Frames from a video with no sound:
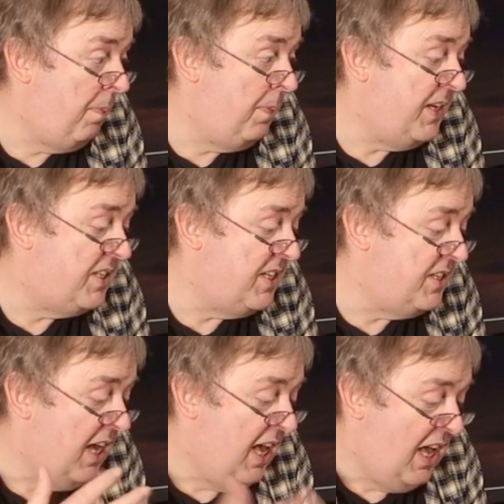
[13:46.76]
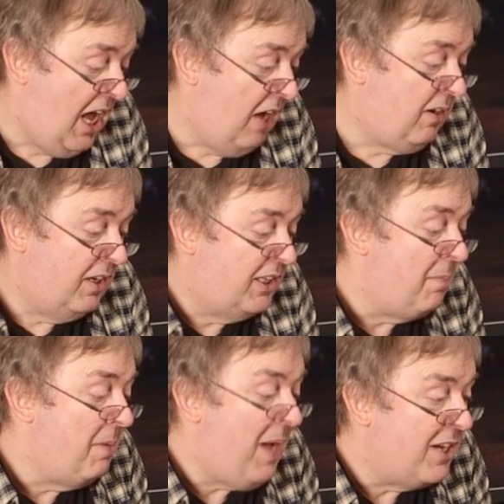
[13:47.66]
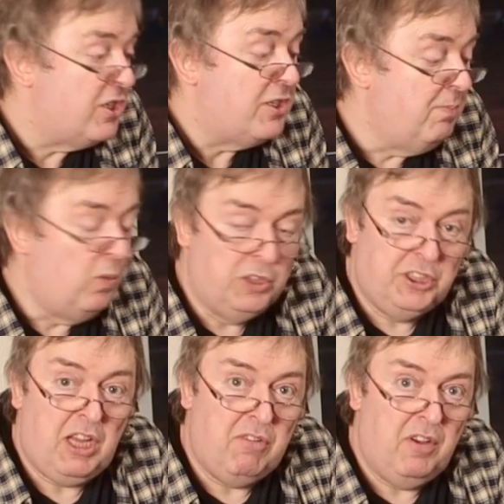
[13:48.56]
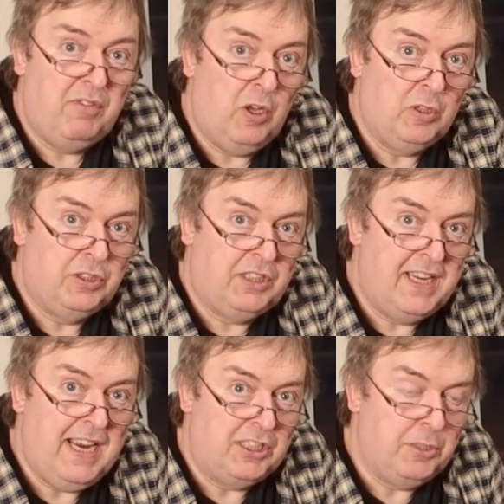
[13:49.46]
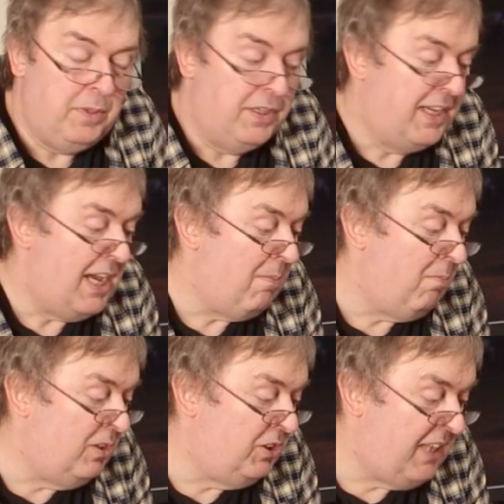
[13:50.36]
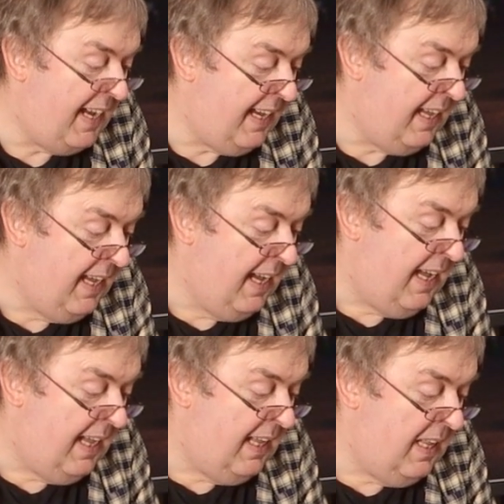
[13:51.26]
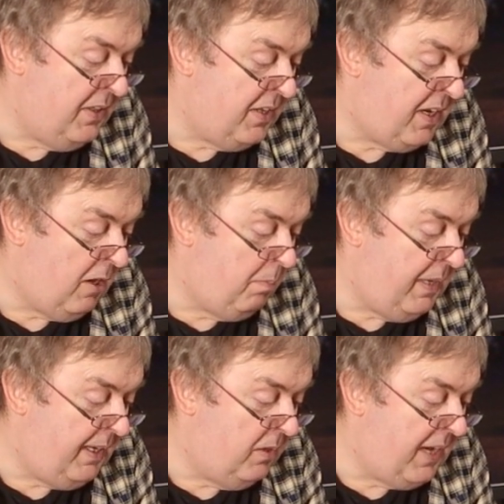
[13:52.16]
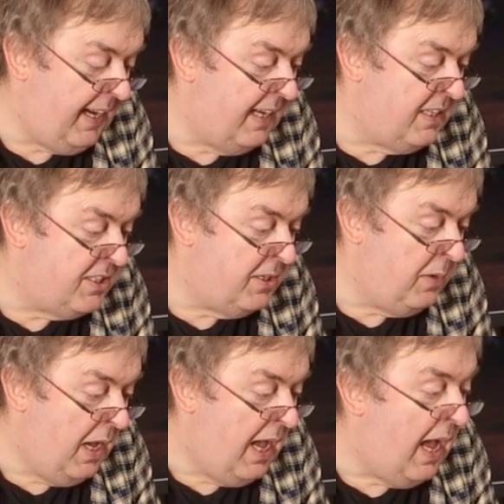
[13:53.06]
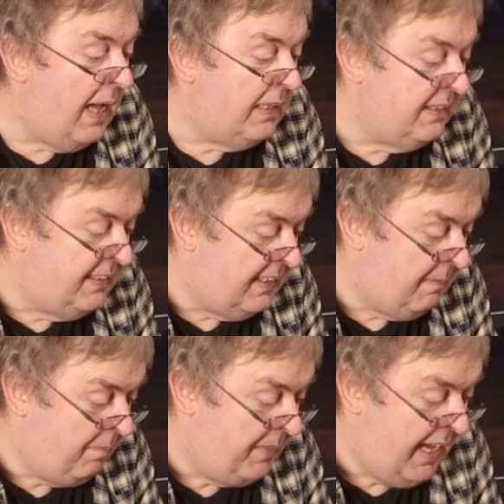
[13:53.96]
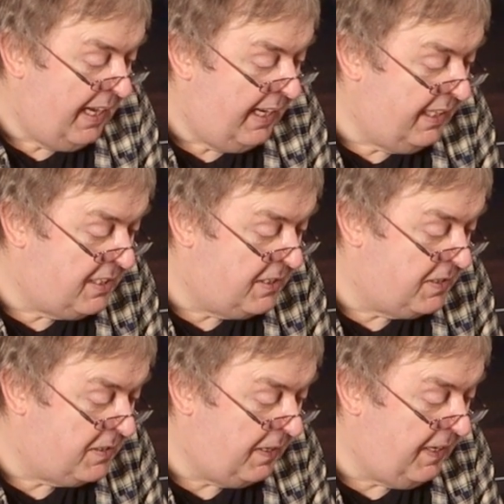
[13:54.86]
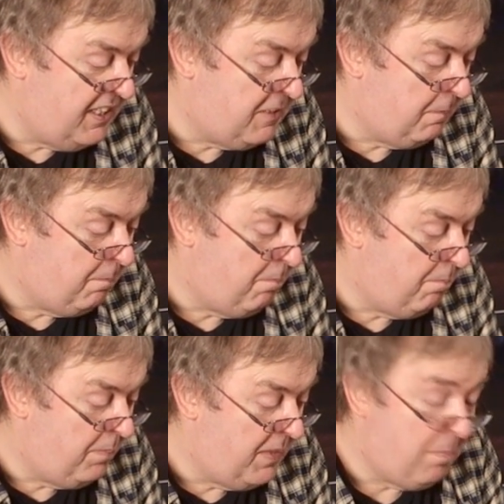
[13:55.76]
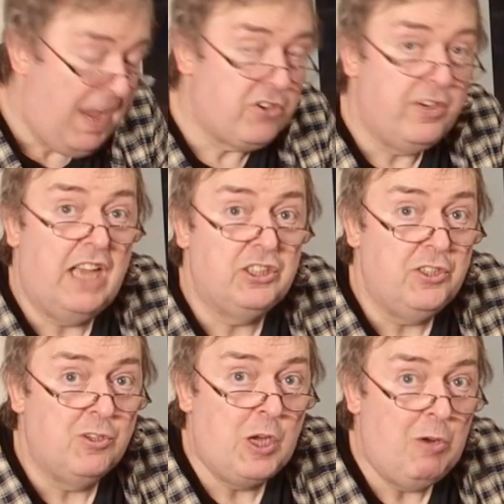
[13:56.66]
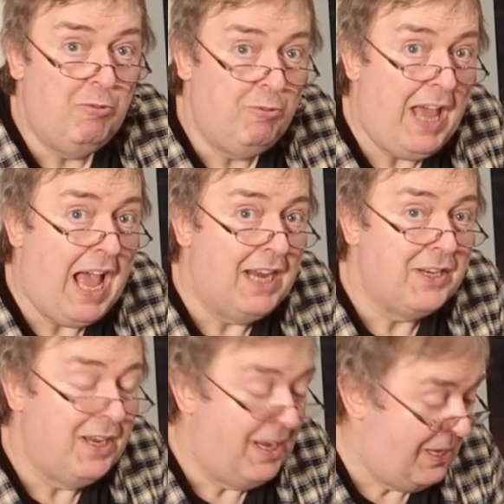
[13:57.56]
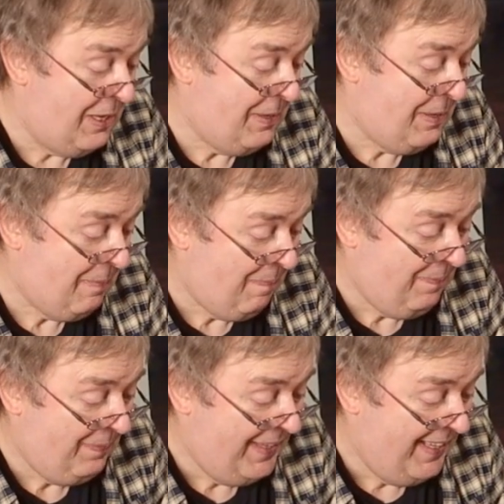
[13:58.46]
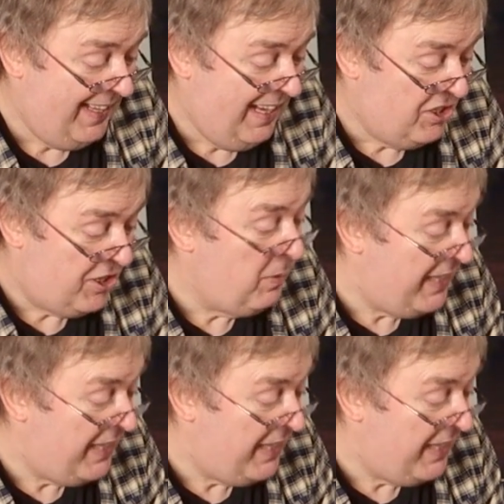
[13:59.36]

This is coming back to some more stuff I've got to connected with the cameras here that I'll be looking into. And yeah, it's the battery has not gone flat. So